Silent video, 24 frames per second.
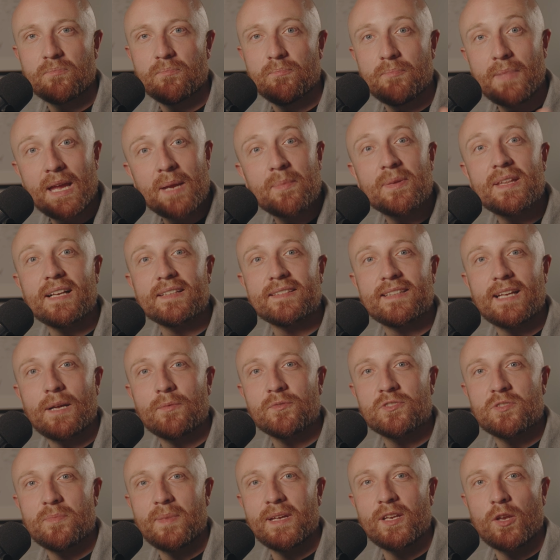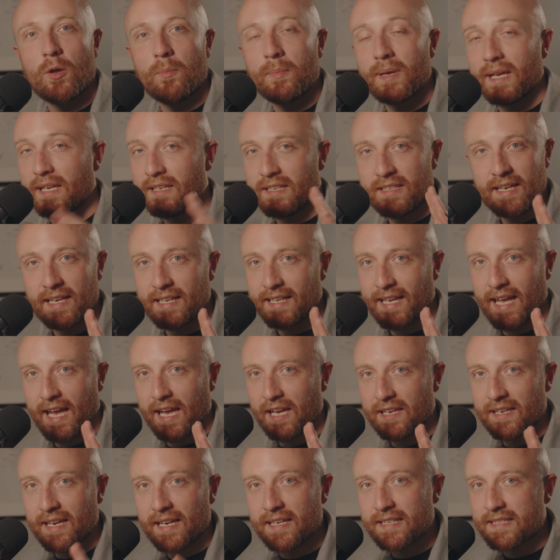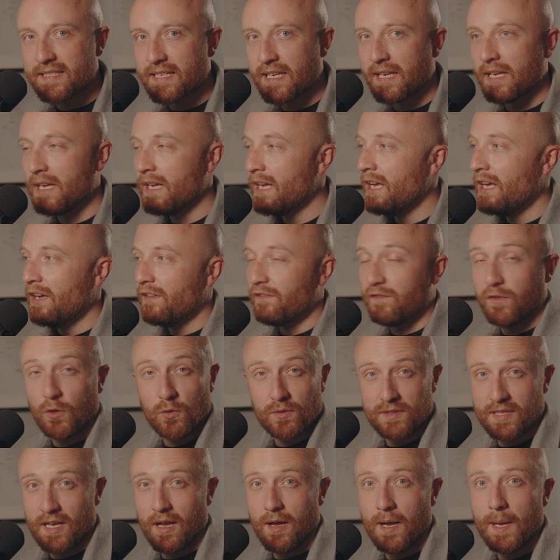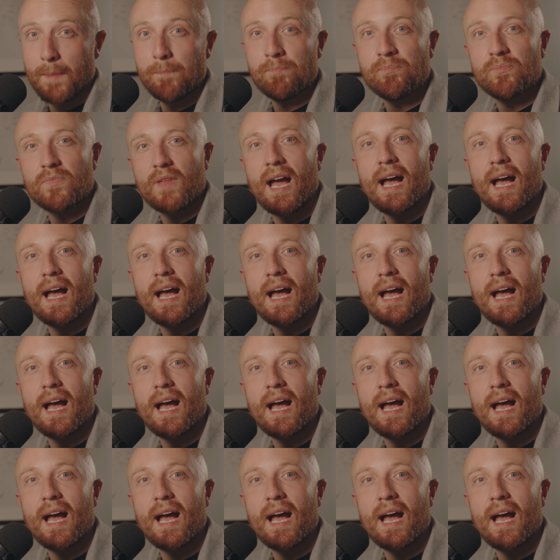Maybe that's down to me not being a dedicated editor full time,